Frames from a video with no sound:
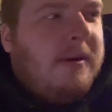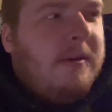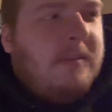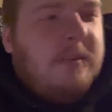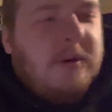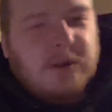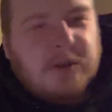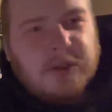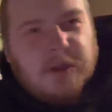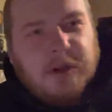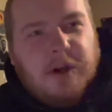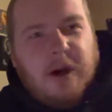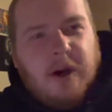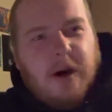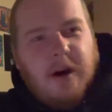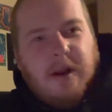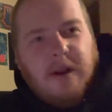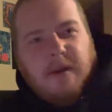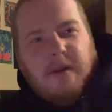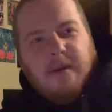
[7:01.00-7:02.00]
Mostly
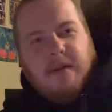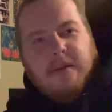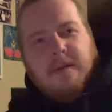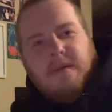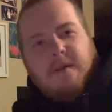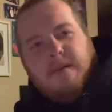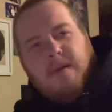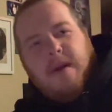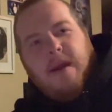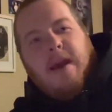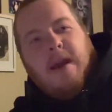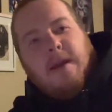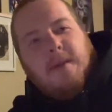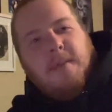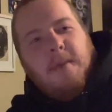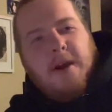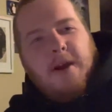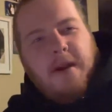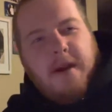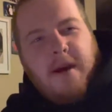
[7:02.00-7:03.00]

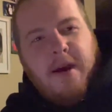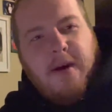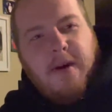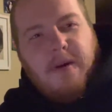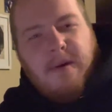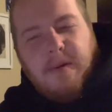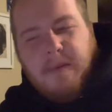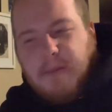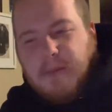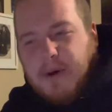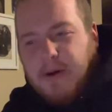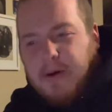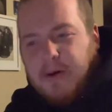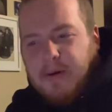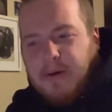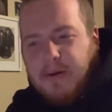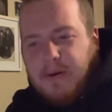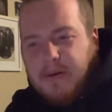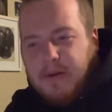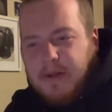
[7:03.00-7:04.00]
anime now, but
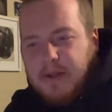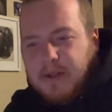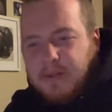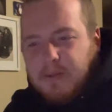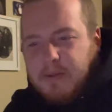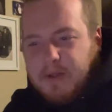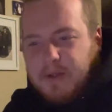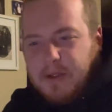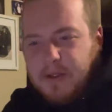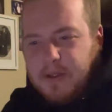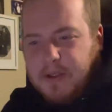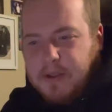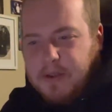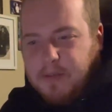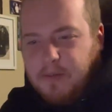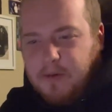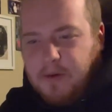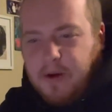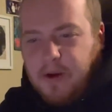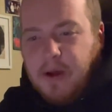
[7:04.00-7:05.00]
that's besides the
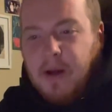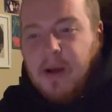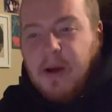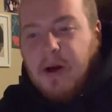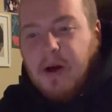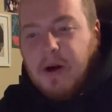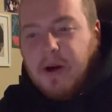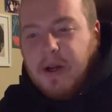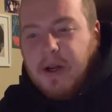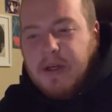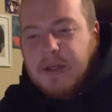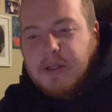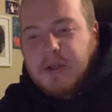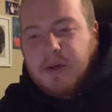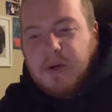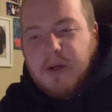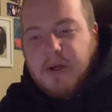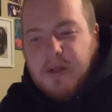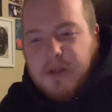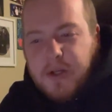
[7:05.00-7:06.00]
point. Okay, so
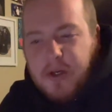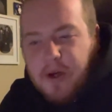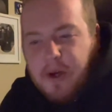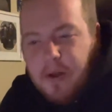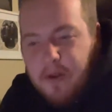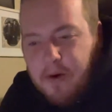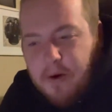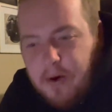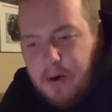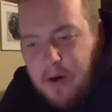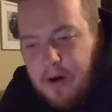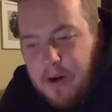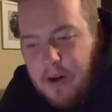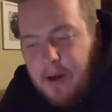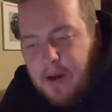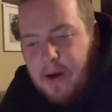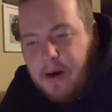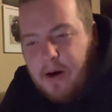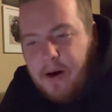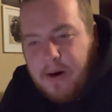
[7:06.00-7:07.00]
here's another
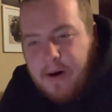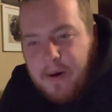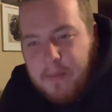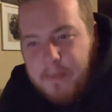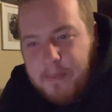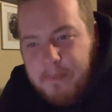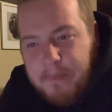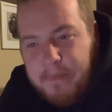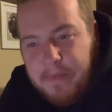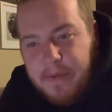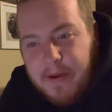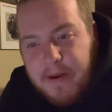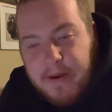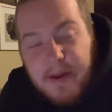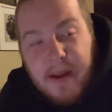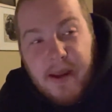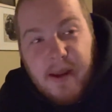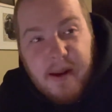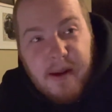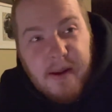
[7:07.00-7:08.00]

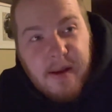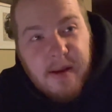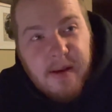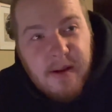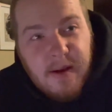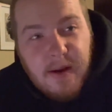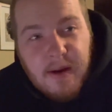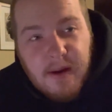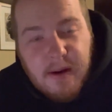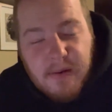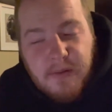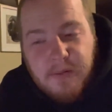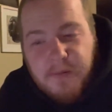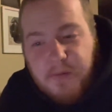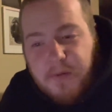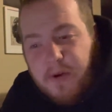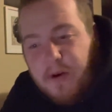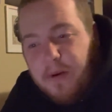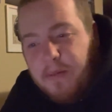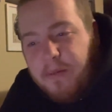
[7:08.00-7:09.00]
take
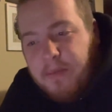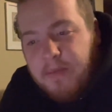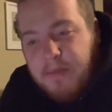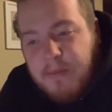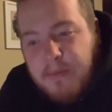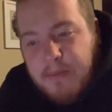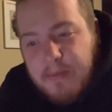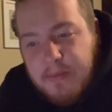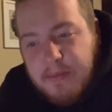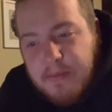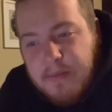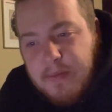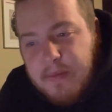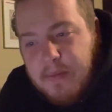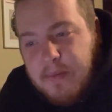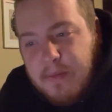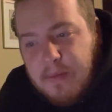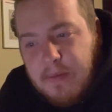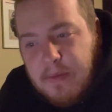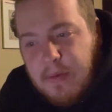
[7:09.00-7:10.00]
from
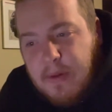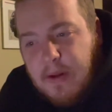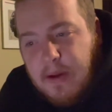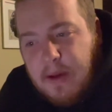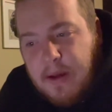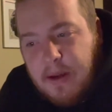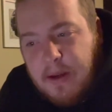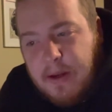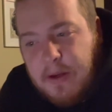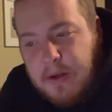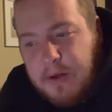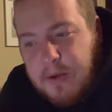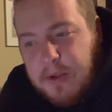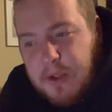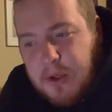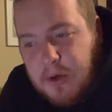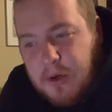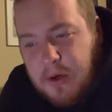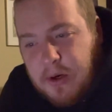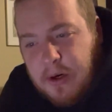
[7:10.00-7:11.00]
a
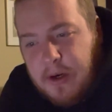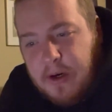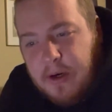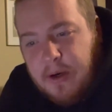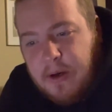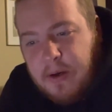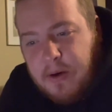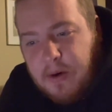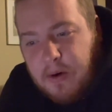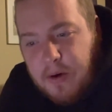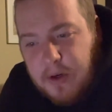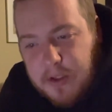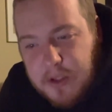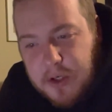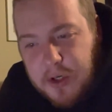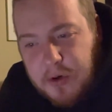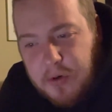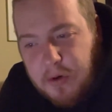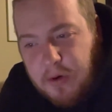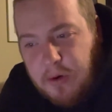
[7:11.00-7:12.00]
user on
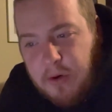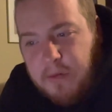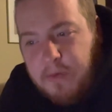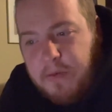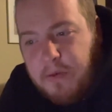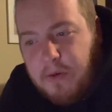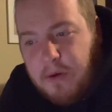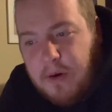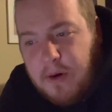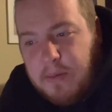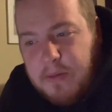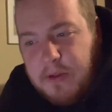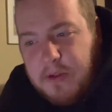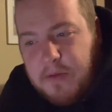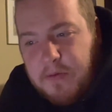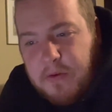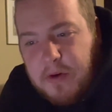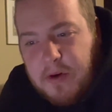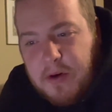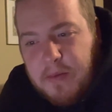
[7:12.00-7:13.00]
Crunchyroll forums
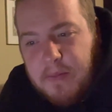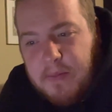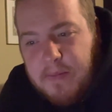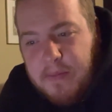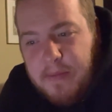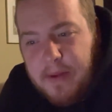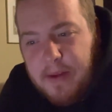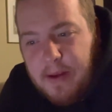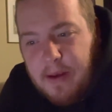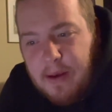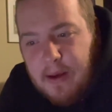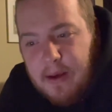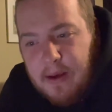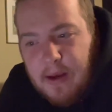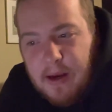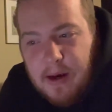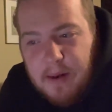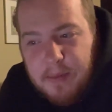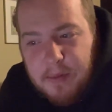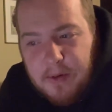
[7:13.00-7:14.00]
from
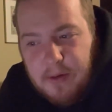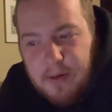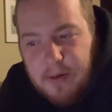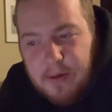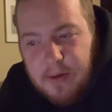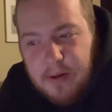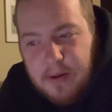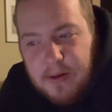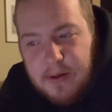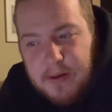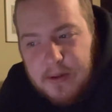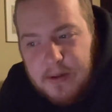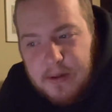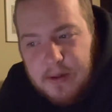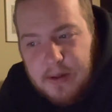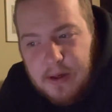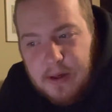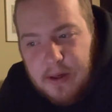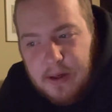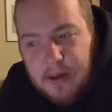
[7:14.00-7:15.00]
April
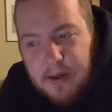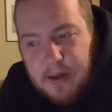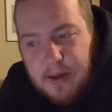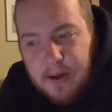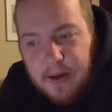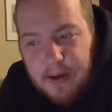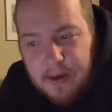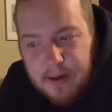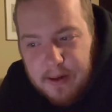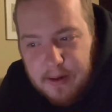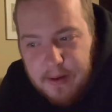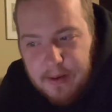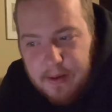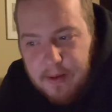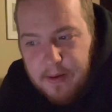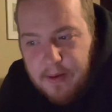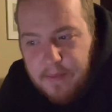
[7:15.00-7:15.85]
19th,